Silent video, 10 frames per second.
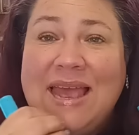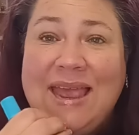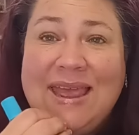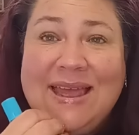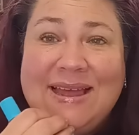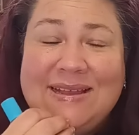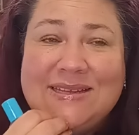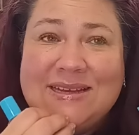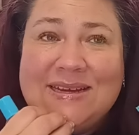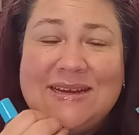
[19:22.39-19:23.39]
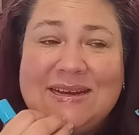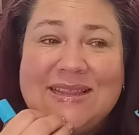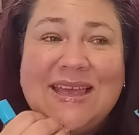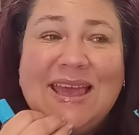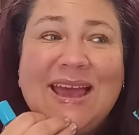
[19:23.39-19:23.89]
And uh,
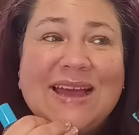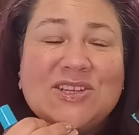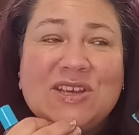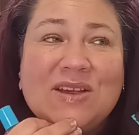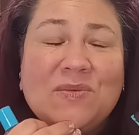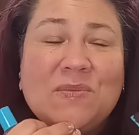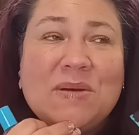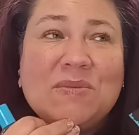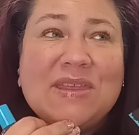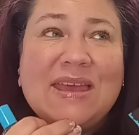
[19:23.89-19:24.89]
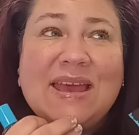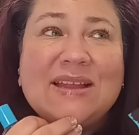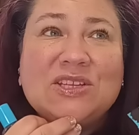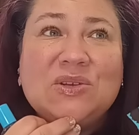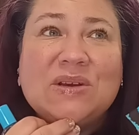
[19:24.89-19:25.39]
they actually, I remember they
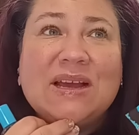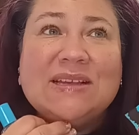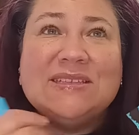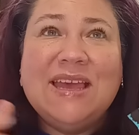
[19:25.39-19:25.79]
had two kinds.